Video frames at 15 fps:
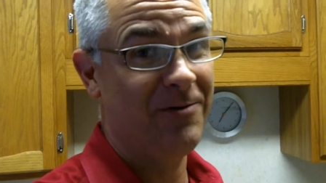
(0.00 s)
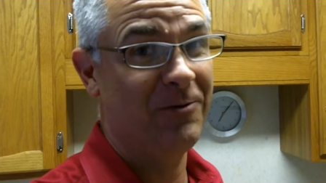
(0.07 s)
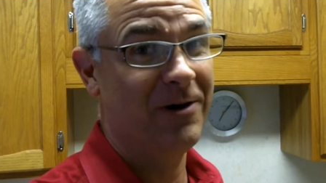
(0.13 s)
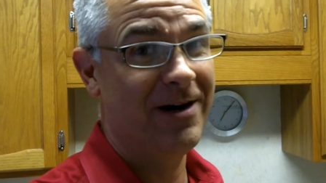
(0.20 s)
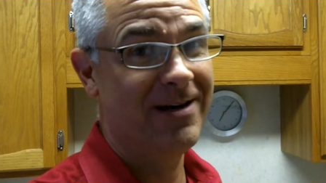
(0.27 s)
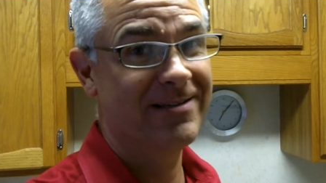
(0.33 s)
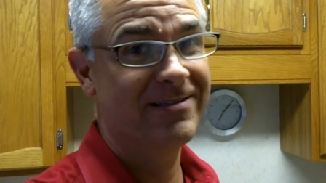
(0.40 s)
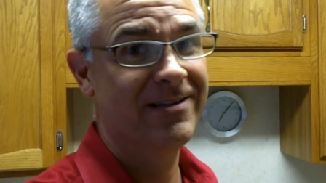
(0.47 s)
I
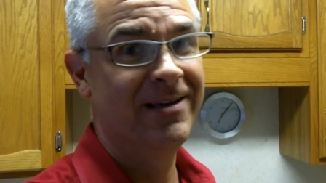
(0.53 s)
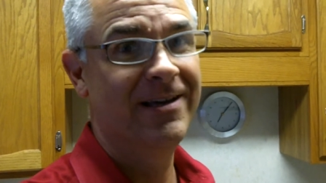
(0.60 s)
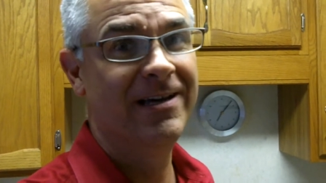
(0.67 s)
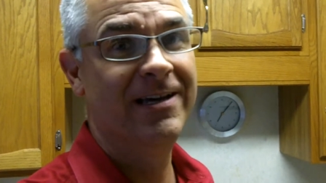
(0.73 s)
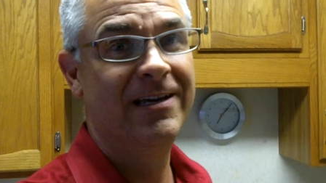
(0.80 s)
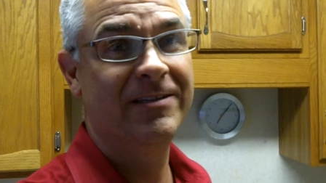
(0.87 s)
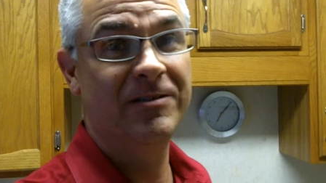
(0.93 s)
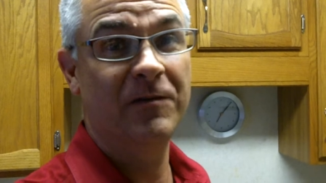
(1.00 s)
was,
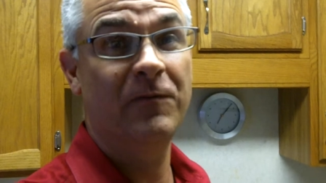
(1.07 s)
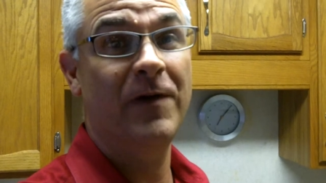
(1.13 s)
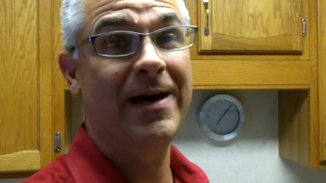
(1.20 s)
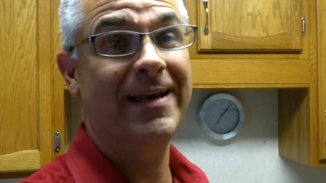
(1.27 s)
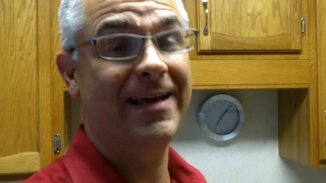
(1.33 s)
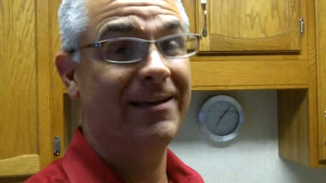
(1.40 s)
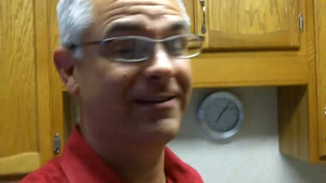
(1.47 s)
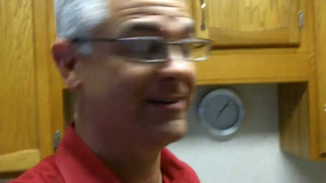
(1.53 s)
to
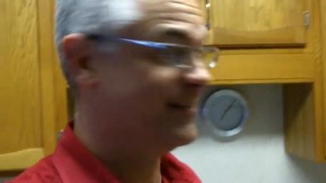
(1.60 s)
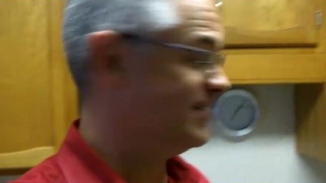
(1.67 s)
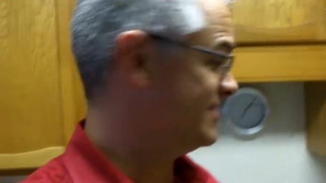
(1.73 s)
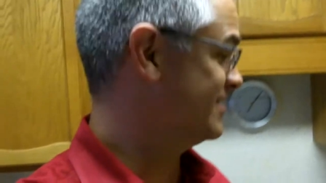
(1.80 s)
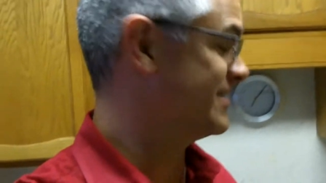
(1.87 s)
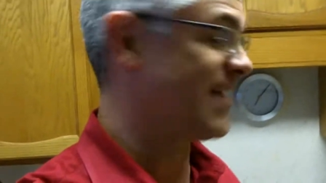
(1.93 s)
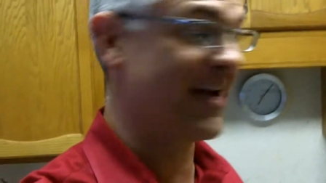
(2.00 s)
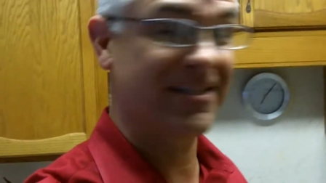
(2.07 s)
find out that
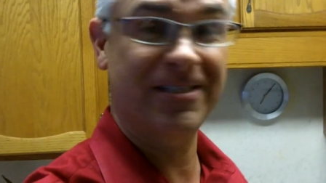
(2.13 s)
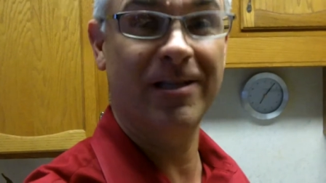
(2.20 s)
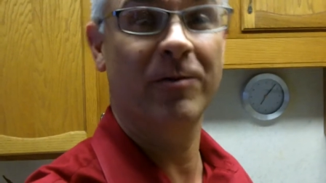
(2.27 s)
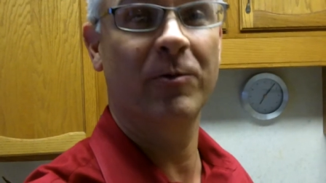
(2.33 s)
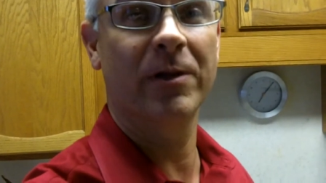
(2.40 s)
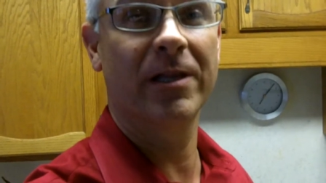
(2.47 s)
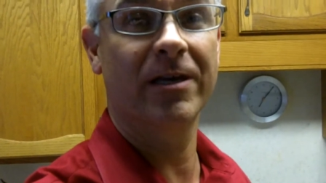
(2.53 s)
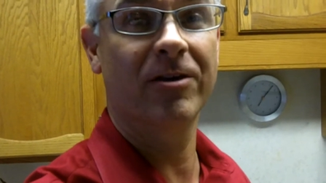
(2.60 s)
this is
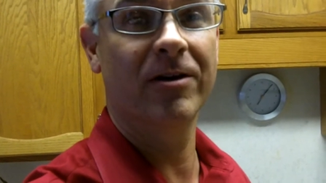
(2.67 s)
actually really